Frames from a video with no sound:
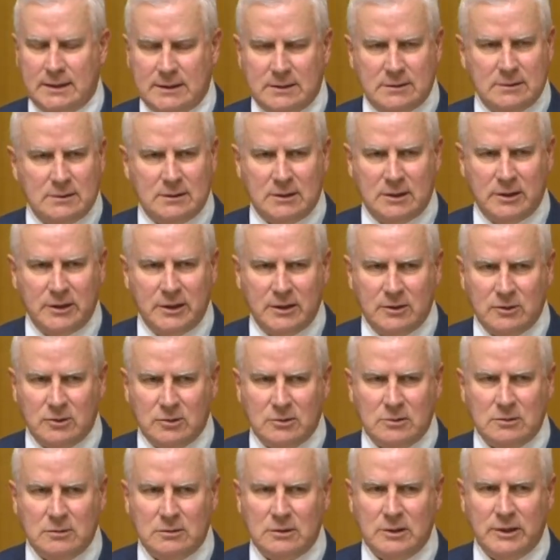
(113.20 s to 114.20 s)

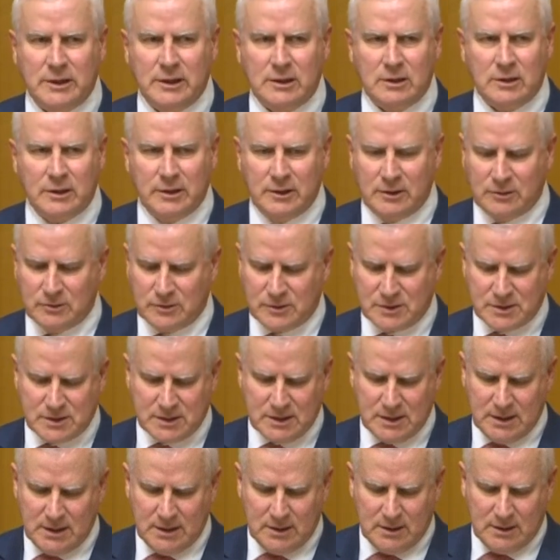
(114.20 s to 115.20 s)
legal eagles
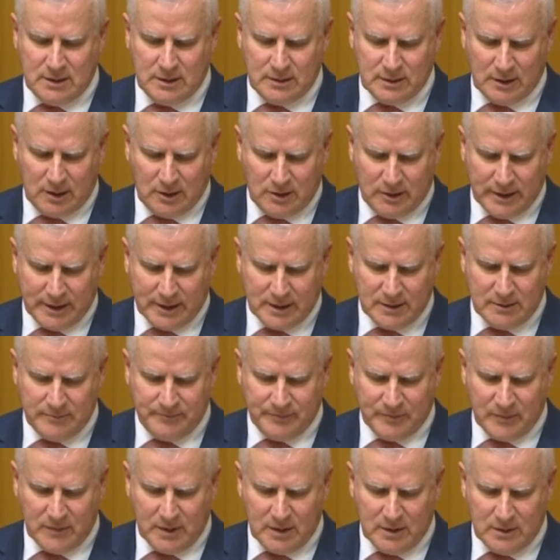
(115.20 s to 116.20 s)
and the like,
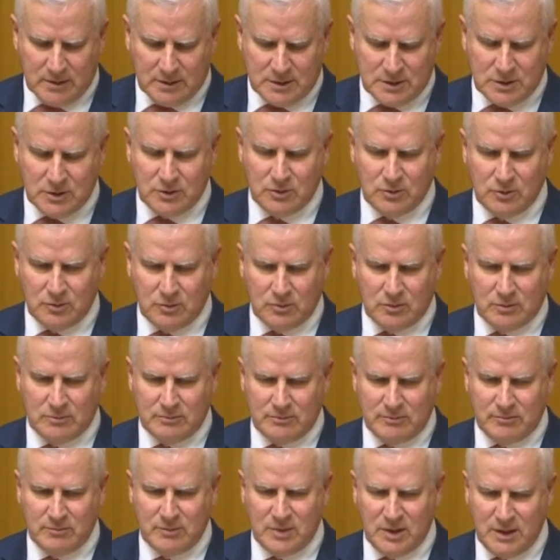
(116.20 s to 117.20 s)
to
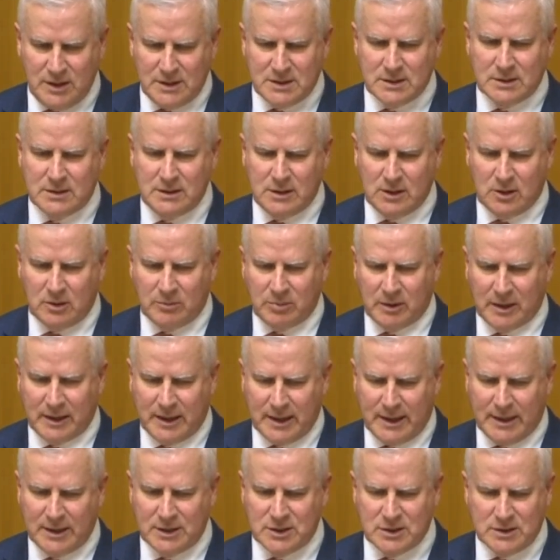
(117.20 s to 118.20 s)
meet the
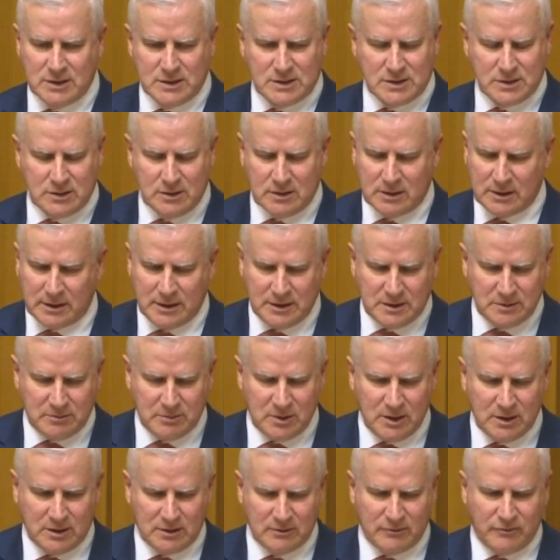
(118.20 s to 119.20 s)
obligation, certainly to
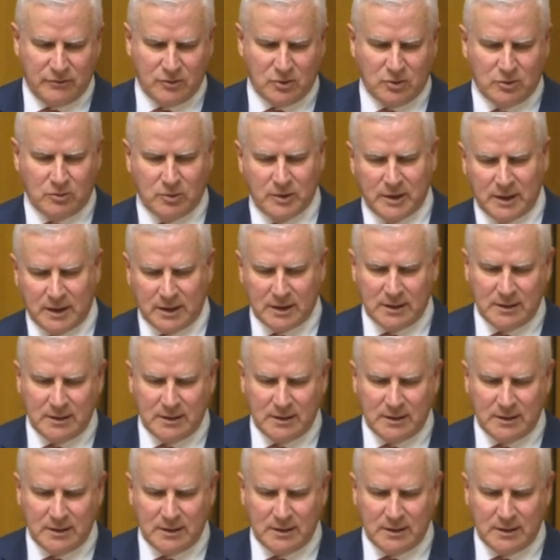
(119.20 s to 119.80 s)
meet the 4-week